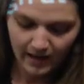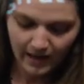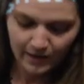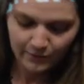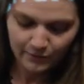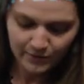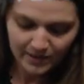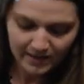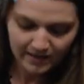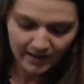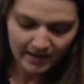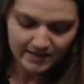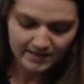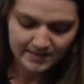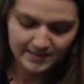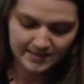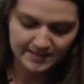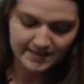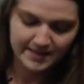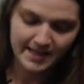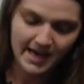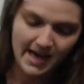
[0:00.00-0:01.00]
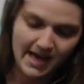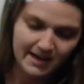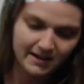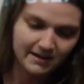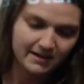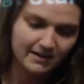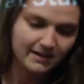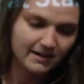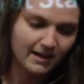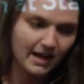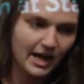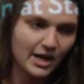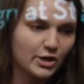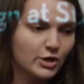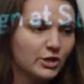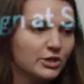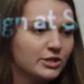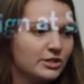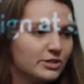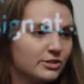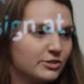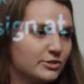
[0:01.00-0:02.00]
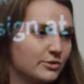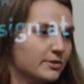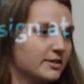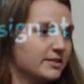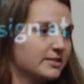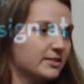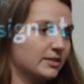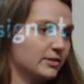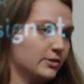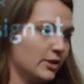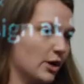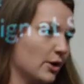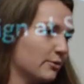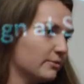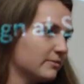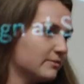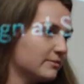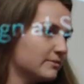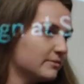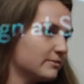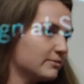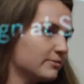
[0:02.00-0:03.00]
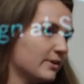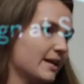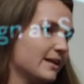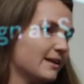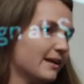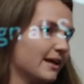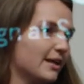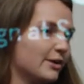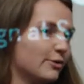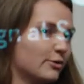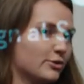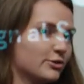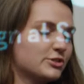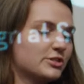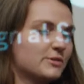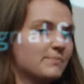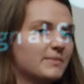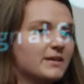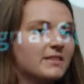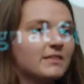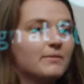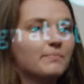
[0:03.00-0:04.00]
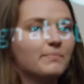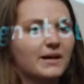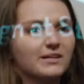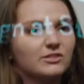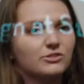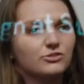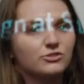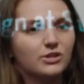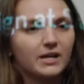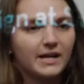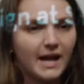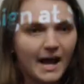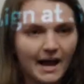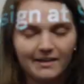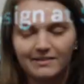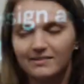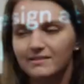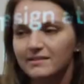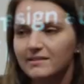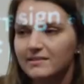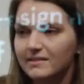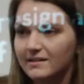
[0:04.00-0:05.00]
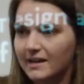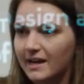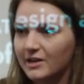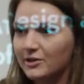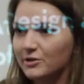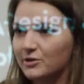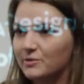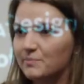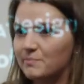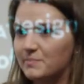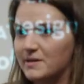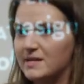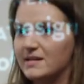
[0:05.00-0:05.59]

I realized that I couldn't do this alone, right? In order to be the best triathlete that I could